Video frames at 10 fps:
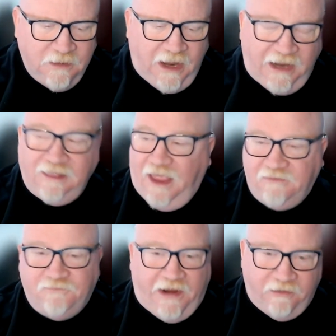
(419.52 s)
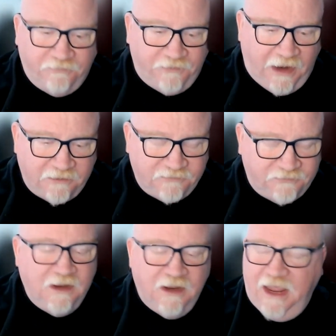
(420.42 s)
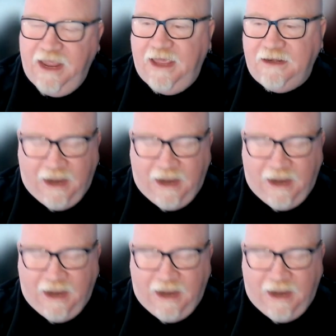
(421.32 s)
I like Firefox, and